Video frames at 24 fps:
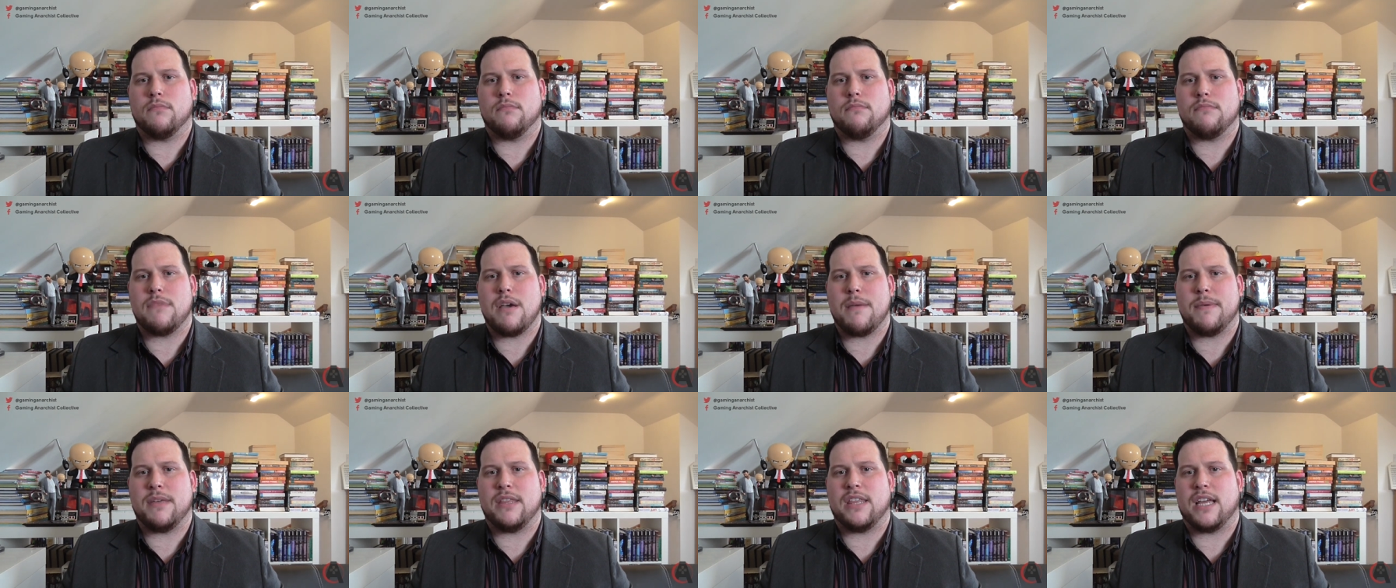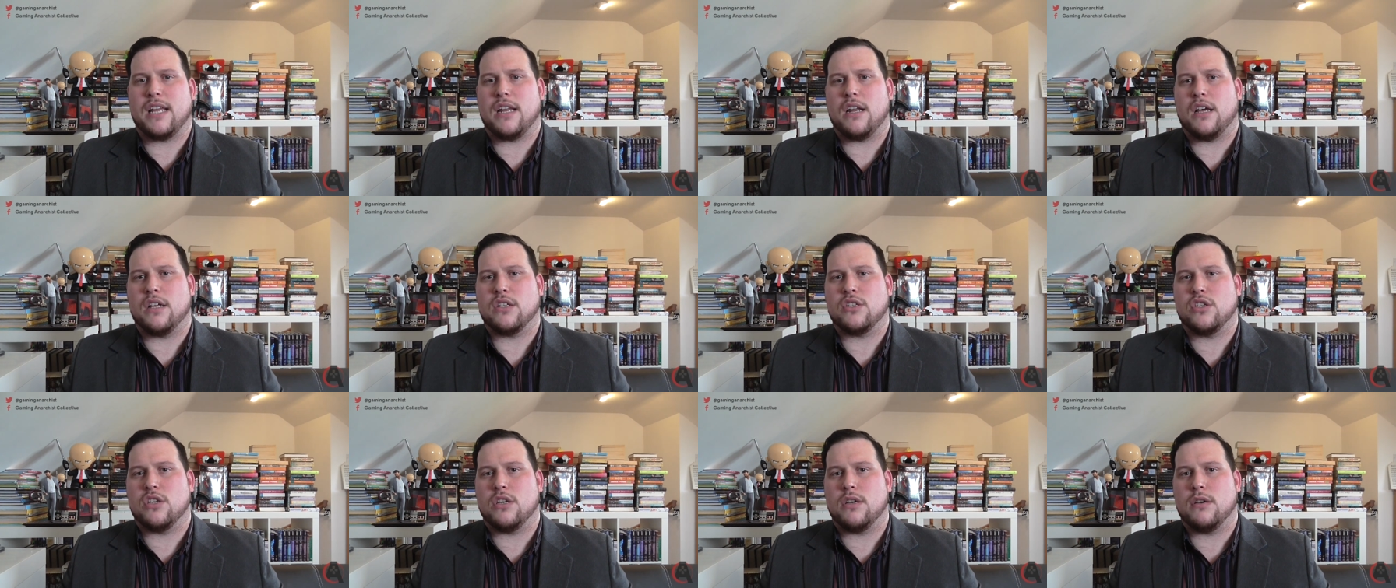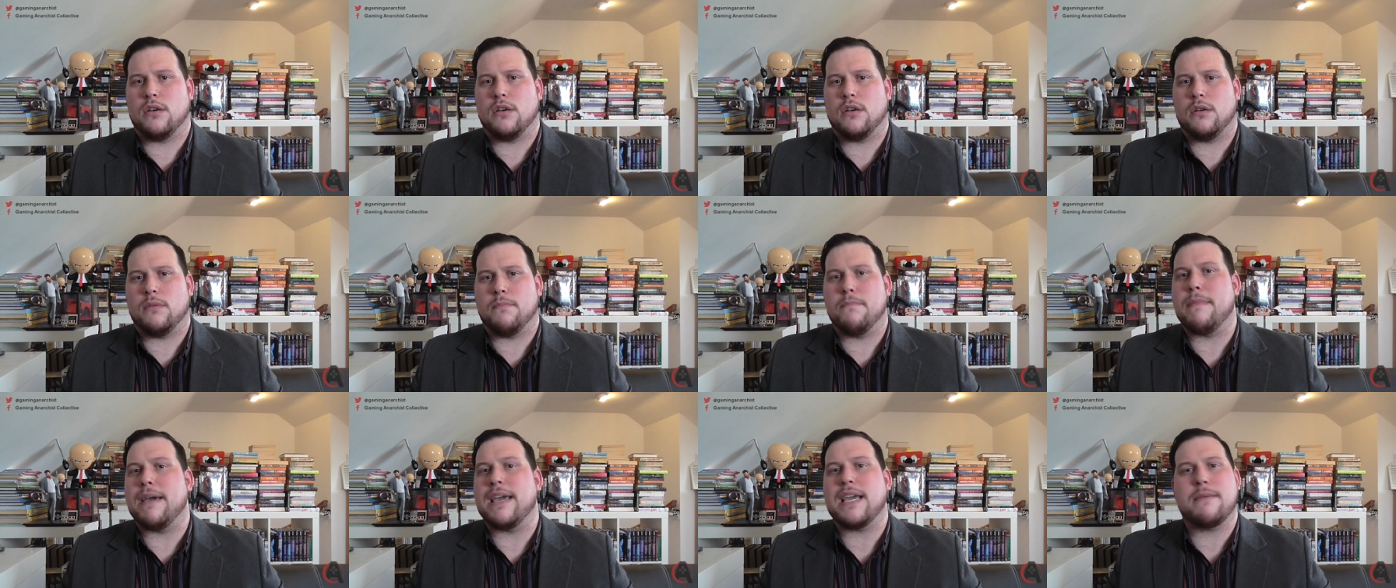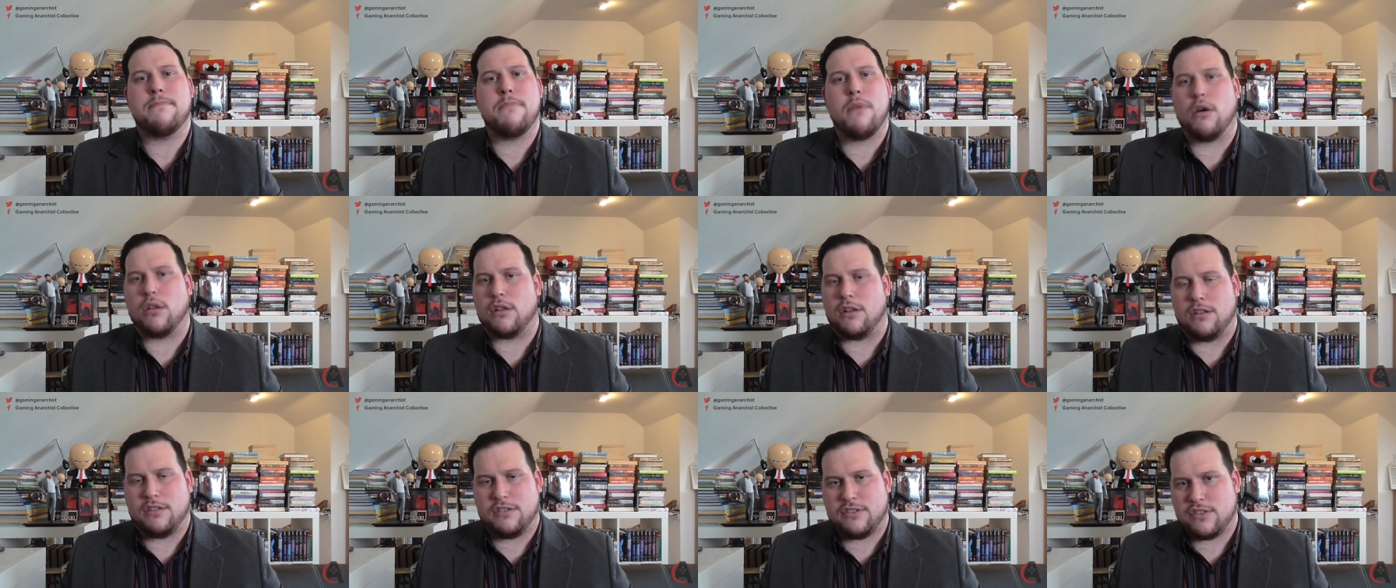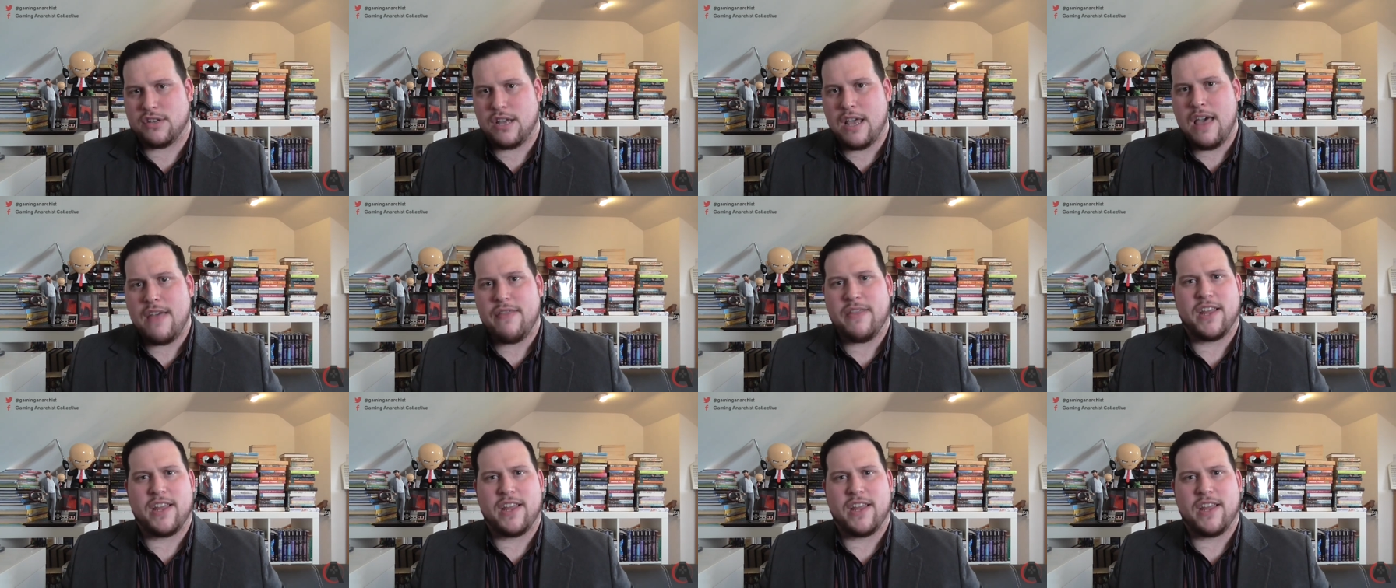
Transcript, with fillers: maybe they like to make models,